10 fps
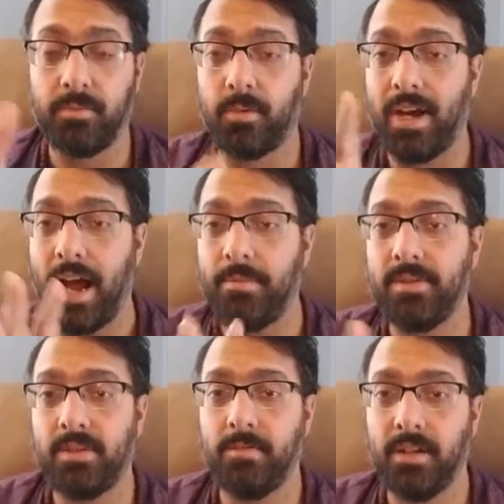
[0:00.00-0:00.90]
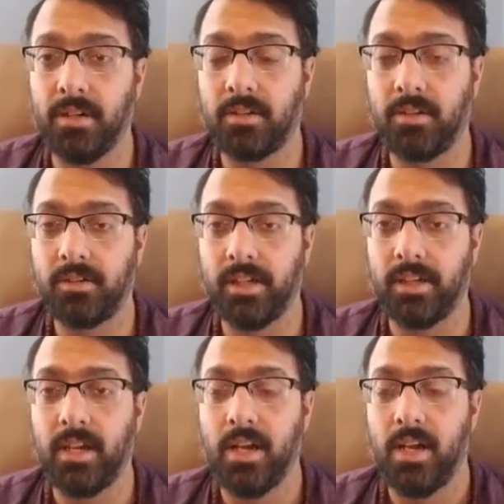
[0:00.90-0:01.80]
But what happens in a miracle is that
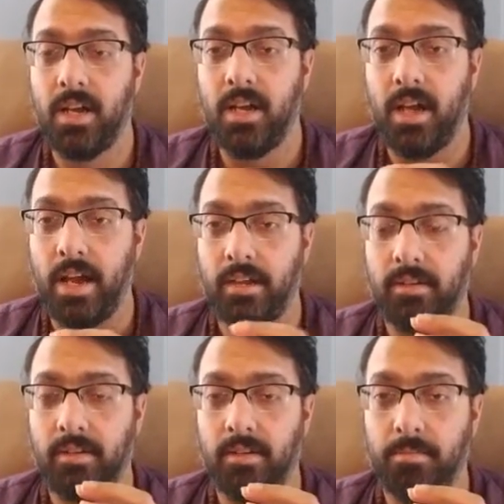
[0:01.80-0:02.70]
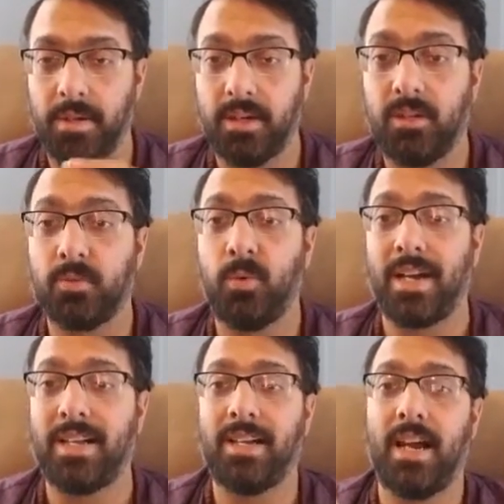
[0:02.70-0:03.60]
miracles
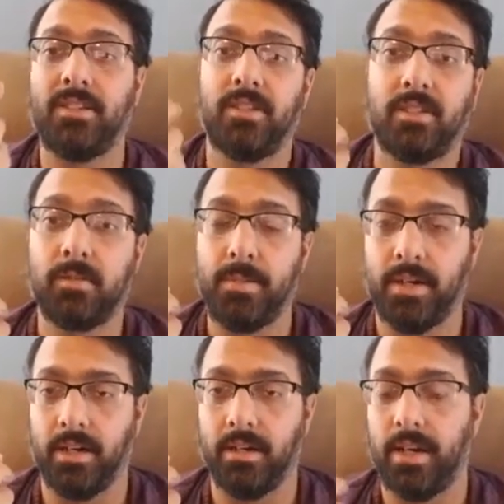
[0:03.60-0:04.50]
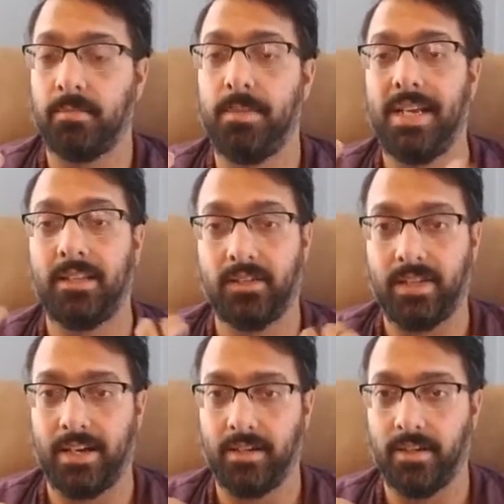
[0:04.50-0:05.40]
recognizes spirit as being the
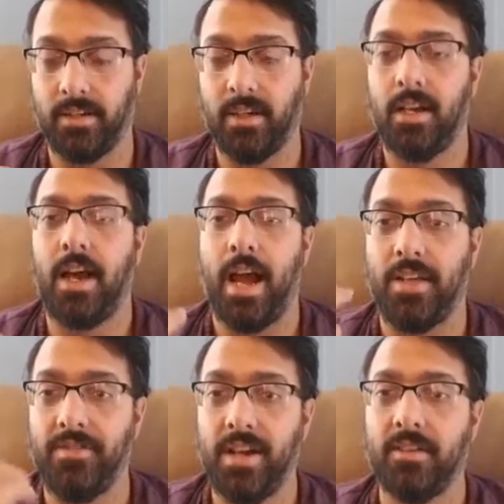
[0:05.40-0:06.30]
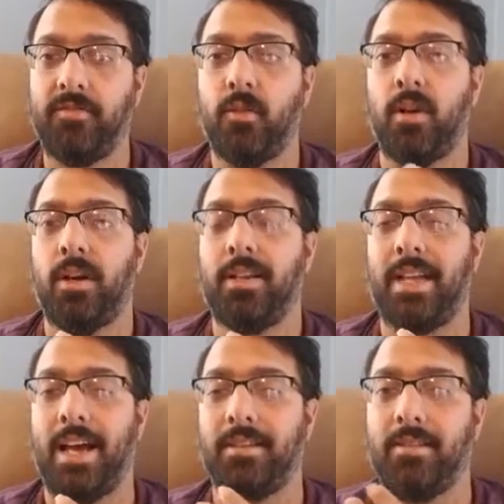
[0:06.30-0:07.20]
center. And therefore
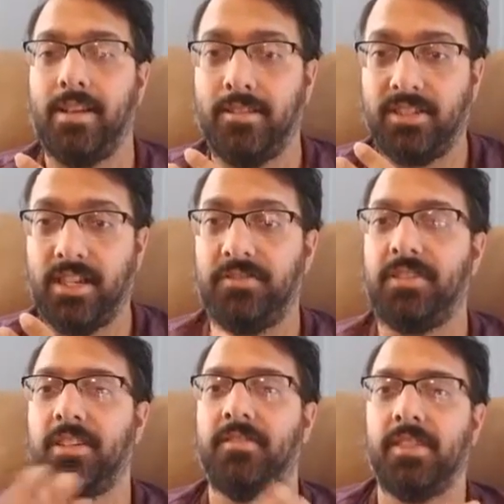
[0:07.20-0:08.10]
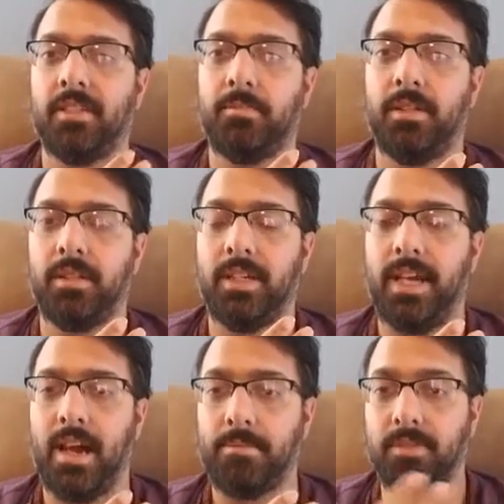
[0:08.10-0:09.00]
that shift to invisibility
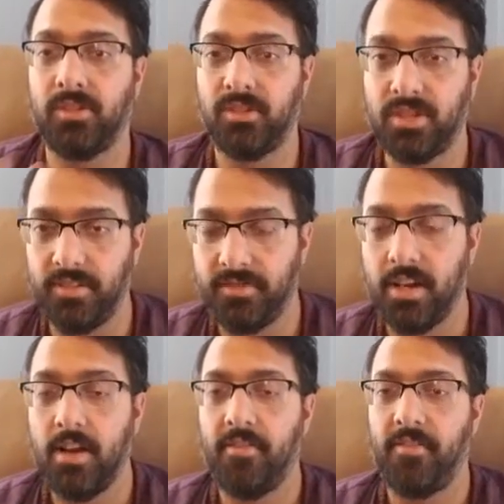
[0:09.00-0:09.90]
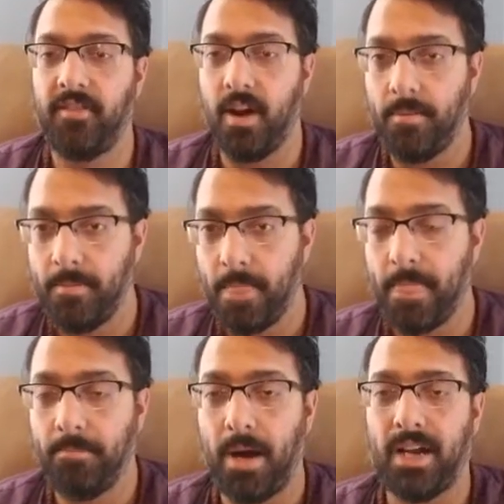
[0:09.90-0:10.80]
happens, a shift from
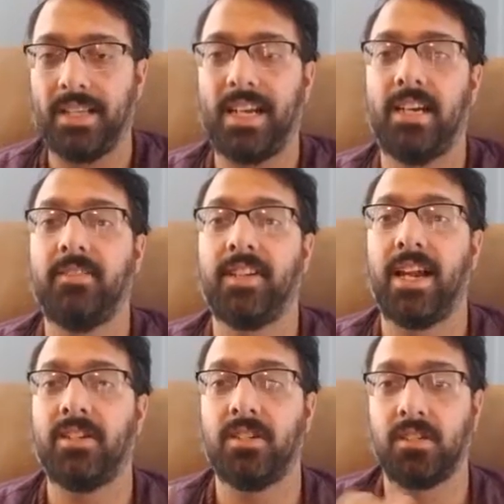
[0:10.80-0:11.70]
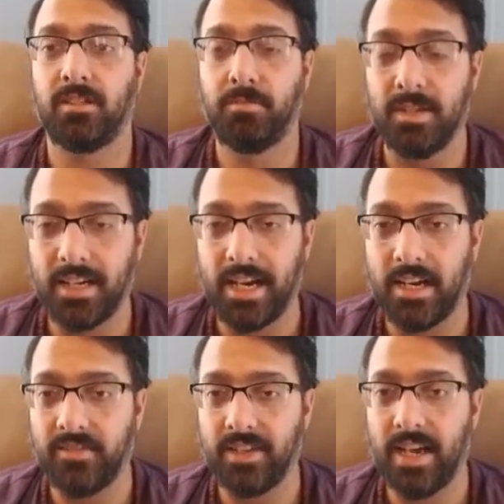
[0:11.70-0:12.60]
bodily identification to spirit
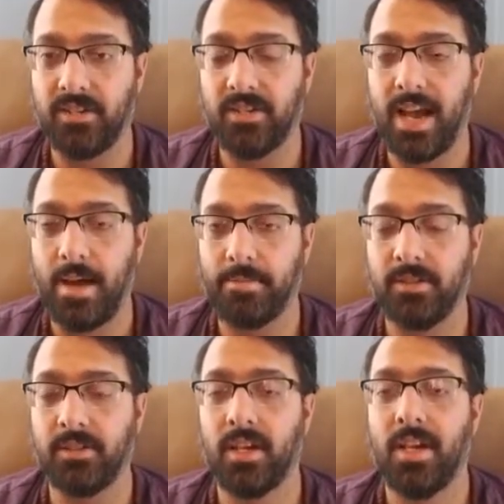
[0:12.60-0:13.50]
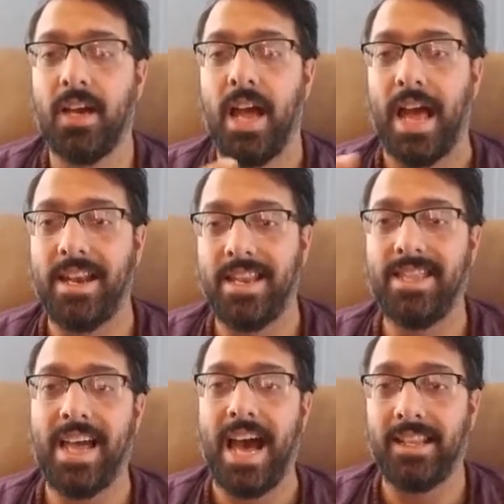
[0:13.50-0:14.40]
identification happens. And in
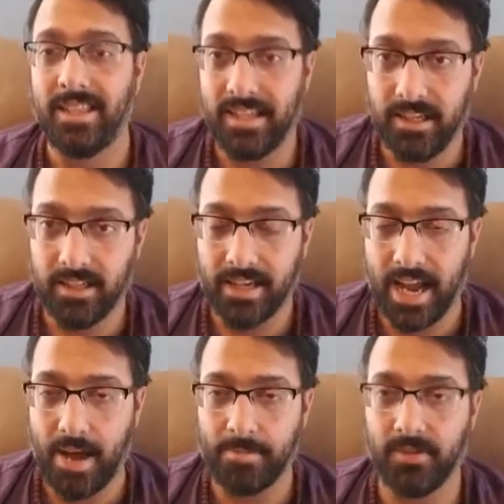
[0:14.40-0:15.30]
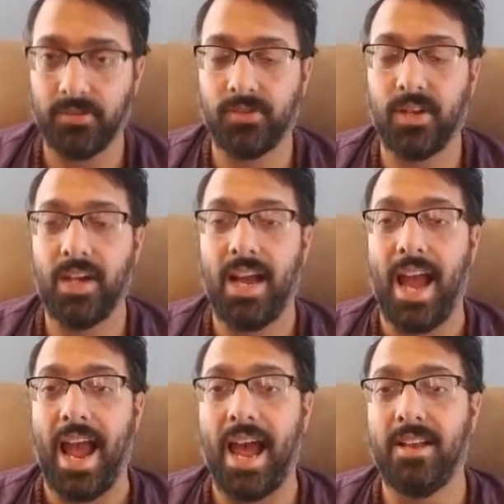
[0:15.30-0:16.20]
that, the healing happens.
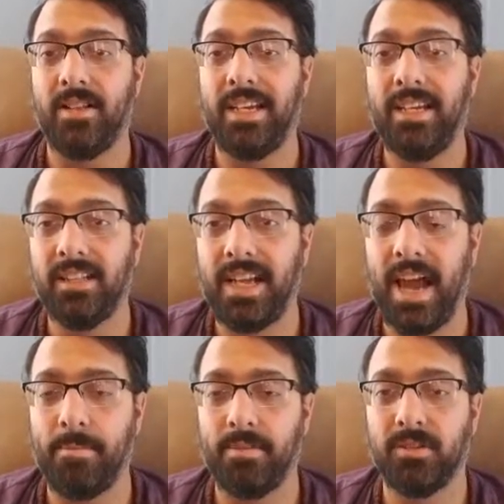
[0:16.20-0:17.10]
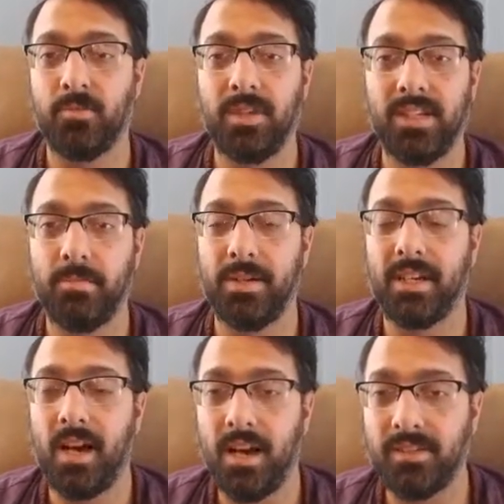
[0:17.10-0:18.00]
And the healing happens really
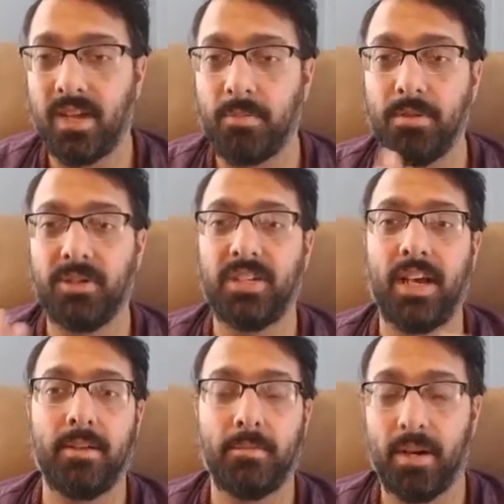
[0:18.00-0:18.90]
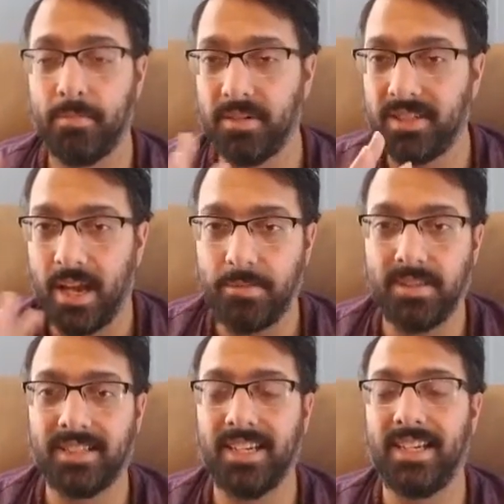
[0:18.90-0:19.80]
because our
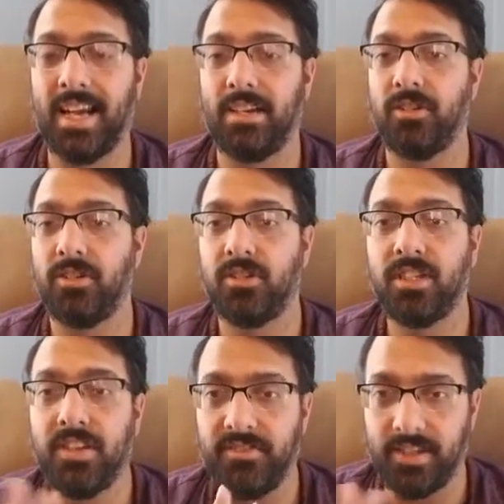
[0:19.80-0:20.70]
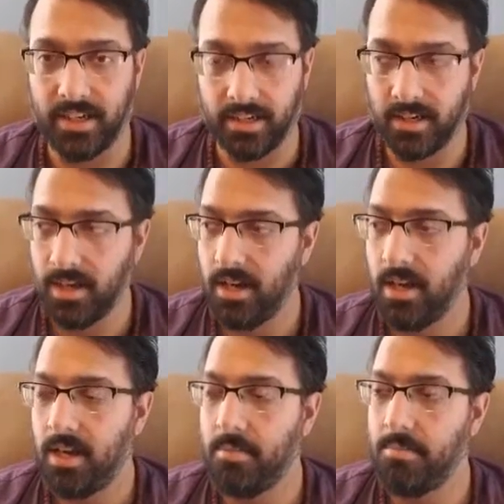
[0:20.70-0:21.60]
perceptions can get shifted,
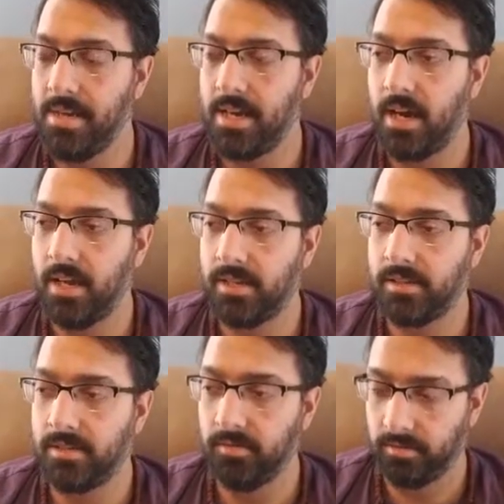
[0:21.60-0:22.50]
because